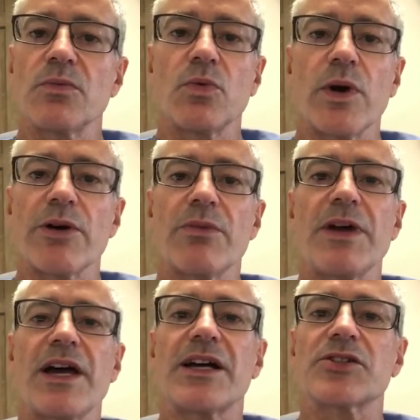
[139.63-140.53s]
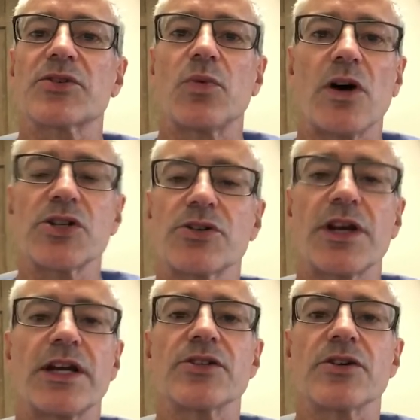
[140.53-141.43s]
wear a mask, wash your
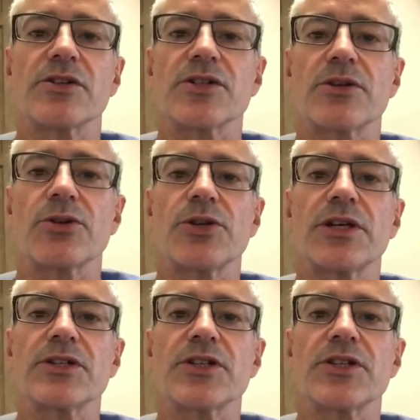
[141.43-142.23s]
hands, all those other things,